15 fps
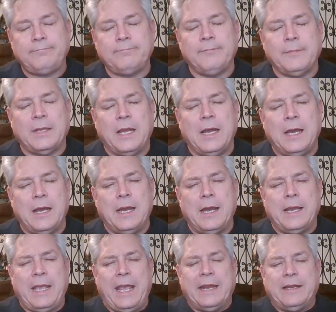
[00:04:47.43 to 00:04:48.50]
uh
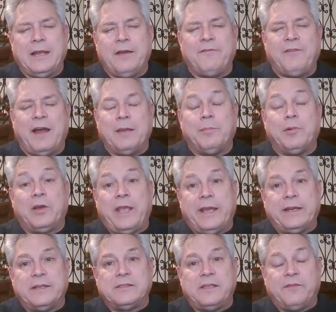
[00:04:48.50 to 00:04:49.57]
a, can- a viable
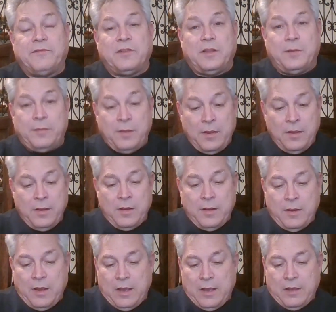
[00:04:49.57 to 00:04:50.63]
candidacy for the
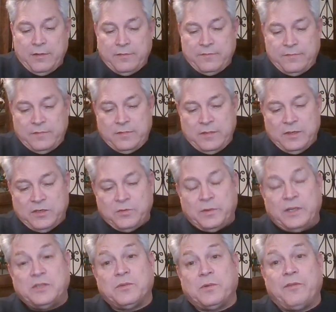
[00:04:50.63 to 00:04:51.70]
uh, the
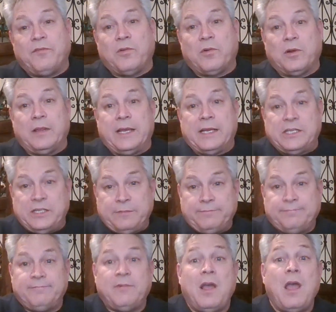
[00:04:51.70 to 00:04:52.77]
2024 election
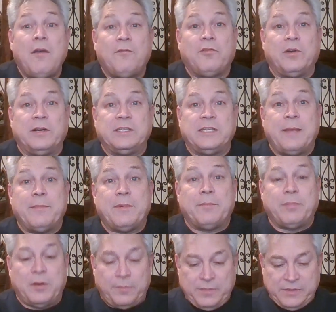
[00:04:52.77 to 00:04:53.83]
for entertainment
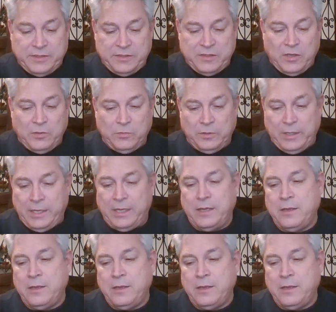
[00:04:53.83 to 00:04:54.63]
purposes only.